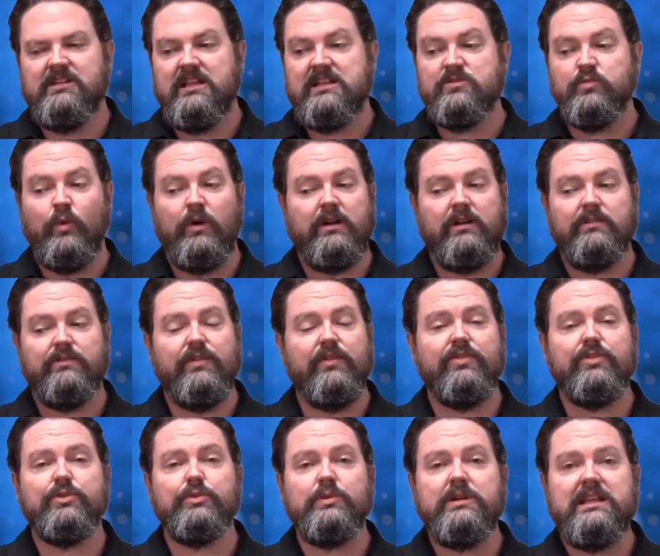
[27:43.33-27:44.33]
It's one of the
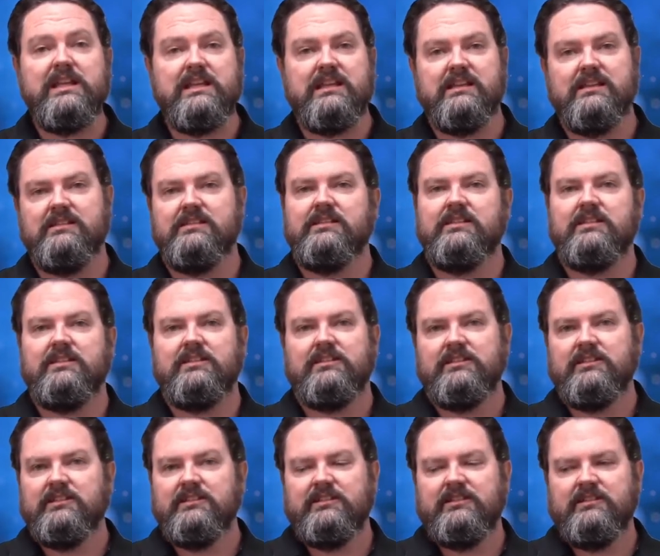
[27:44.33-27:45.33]
three
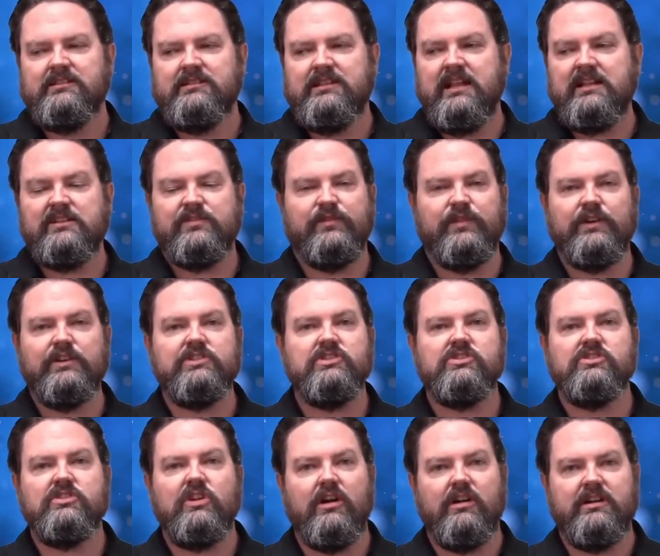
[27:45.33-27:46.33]
that
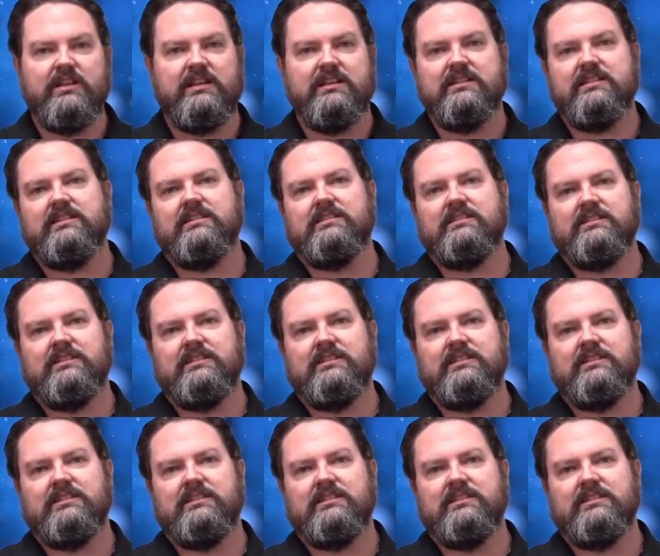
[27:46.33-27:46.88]
first started.